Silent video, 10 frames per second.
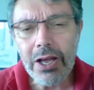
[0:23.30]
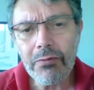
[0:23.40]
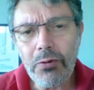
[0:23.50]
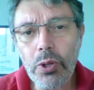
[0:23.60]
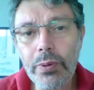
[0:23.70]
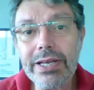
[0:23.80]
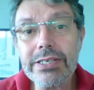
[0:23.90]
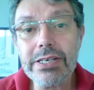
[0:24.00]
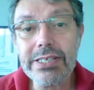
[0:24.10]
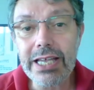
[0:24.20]
following a
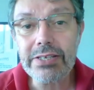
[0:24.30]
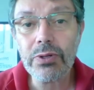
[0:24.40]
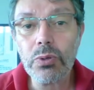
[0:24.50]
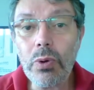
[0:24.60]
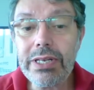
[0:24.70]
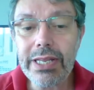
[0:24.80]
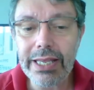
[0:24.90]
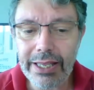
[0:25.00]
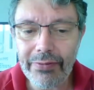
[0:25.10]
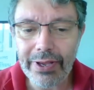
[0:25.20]
successful
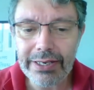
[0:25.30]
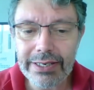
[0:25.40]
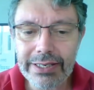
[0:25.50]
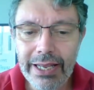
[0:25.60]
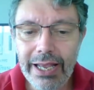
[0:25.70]
one-day event